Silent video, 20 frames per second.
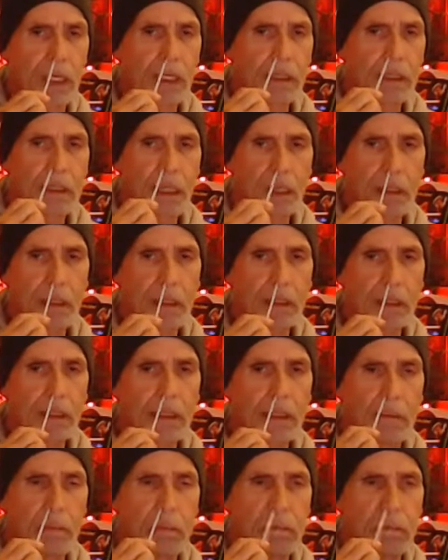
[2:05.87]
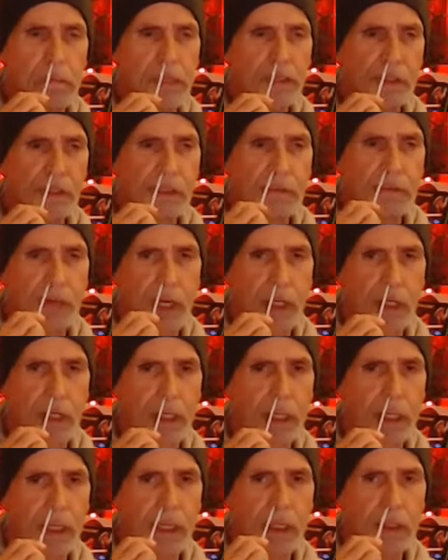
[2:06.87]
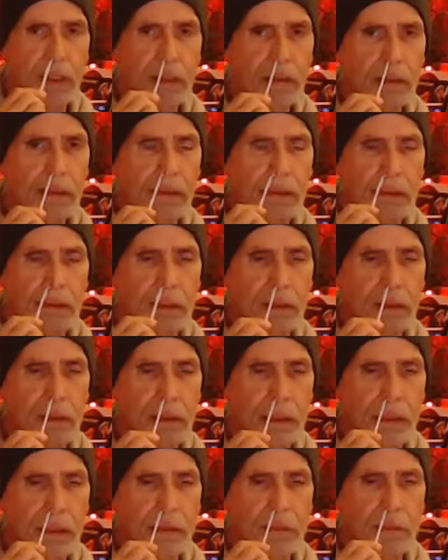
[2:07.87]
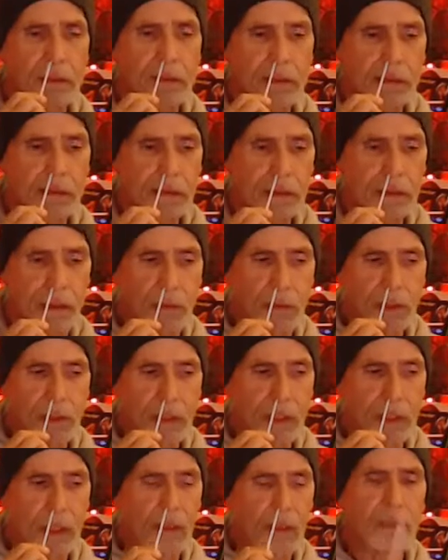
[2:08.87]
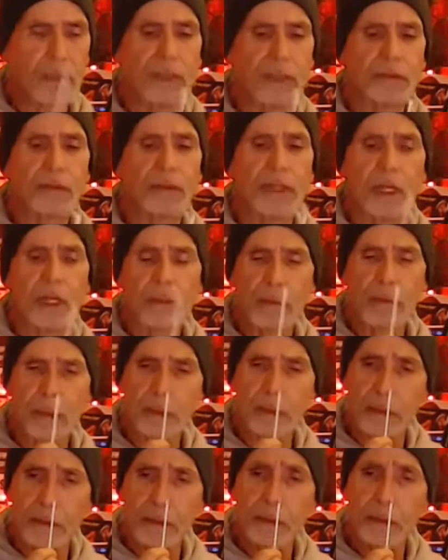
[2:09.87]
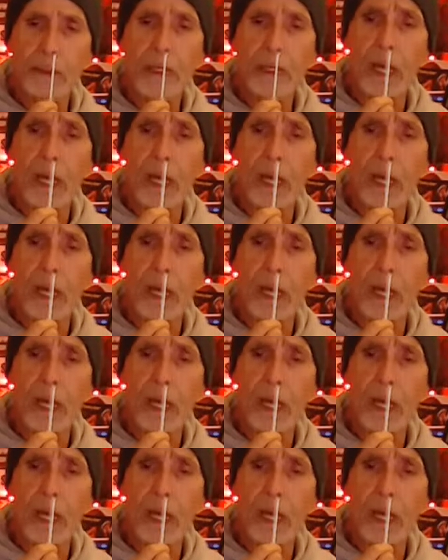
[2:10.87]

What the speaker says: Get a little mixture out of there, and it says go in the other one and do the other one too.